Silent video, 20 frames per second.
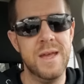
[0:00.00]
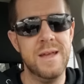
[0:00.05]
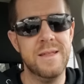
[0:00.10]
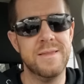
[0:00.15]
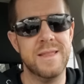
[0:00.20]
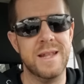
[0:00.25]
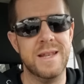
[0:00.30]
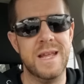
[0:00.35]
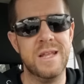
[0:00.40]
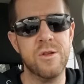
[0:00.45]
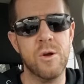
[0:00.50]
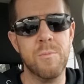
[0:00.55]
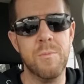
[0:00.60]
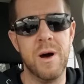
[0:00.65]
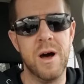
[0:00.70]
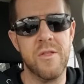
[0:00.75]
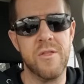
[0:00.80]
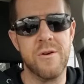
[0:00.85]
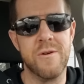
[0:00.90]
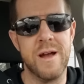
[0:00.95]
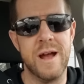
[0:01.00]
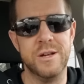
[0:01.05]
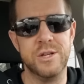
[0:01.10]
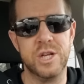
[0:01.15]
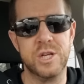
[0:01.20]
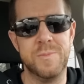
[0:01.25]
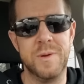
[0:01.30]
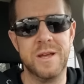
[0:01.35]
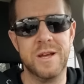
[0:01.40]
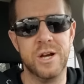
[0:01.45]
They need their mother, and
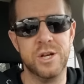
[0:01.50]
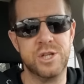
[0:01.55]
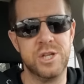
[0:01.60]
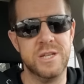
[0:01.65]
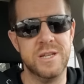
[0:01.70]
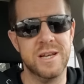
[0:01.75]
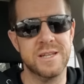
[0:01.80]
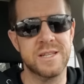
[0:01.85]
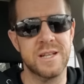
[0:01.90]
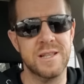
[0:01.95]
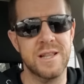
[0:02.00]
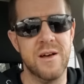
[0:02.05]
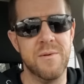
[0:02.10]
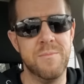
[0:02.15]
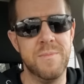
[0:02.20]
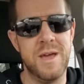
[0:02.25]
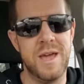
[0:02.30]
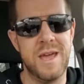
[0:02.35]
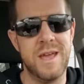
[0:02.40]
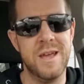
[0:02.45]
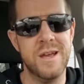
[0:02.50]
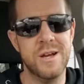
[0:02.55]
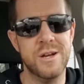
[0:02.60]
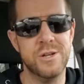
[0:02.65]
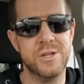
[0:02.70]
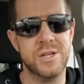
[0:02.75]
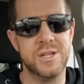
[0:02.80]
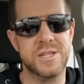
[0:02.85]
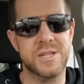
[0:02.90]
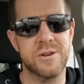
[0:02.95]
just because she doesn't love me,
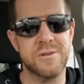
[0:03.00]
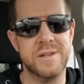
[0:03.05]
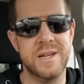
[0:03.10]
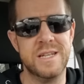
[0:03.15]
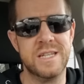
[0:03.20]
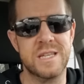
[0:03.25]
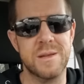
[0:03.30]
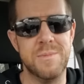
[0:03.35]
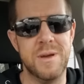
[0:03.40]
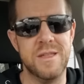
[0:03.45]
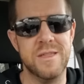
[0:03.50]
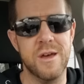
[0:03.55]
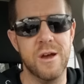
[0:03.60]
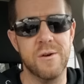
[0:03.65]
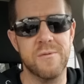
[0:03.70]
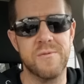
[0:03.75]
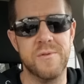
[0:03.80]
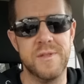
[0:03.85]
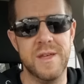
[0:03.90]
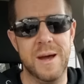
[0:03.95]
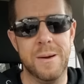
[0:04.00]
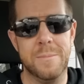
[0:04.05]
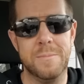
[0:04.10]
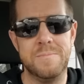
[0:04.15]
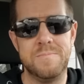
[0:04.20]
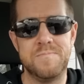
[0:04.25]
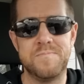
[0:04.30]
she still needs to be there for them.